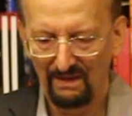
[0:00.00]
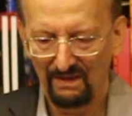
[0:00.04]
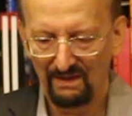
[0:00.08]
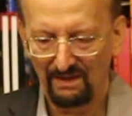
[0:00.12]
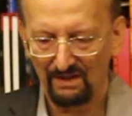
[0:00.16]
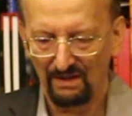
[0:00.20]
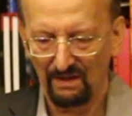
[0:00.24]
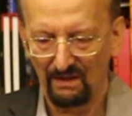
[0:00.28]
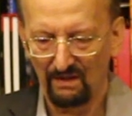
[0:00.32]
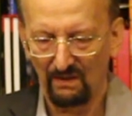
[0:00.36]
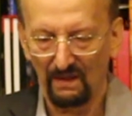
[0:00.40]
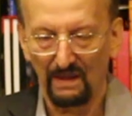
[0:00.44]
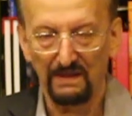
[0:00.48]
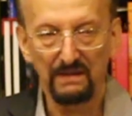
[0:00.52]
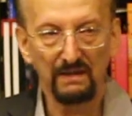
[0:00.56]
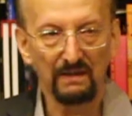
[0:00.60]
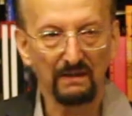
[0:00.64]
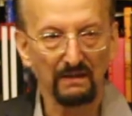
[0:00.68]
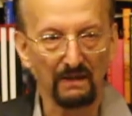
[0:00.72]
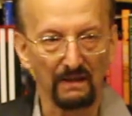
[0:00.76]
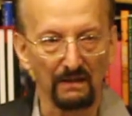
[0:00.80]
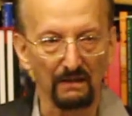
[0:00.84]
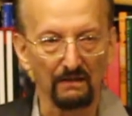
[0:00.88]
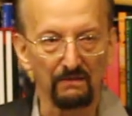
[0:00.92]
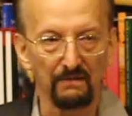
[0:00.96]
So I
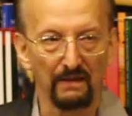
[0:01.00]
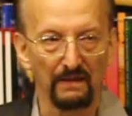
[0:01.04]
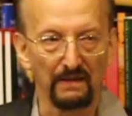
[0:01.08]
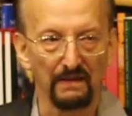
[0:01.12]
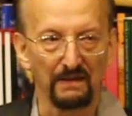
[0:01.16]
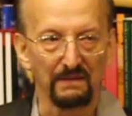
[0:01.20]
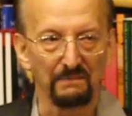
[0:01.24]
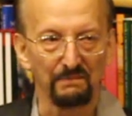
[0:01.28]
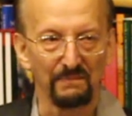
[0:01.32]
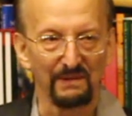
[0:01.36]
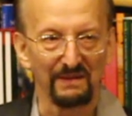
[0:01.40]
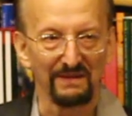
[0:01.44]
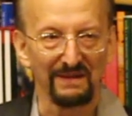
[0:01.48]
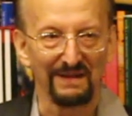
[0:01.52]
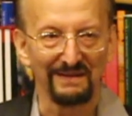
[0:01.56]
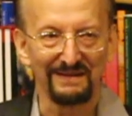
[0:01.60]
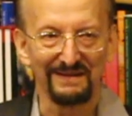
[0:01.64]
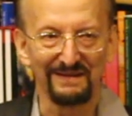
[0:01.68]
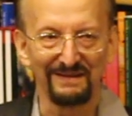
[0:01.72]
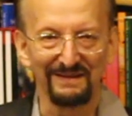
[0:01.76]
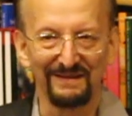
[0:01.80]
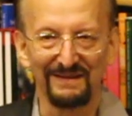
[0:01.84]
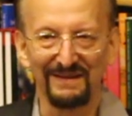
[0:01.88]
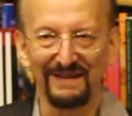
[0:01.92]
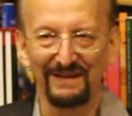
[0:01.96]
didn't get credit, but I
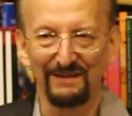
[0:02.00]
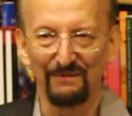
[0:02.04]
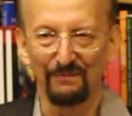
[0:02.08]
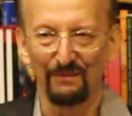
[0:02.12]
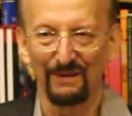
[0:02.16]
didn't need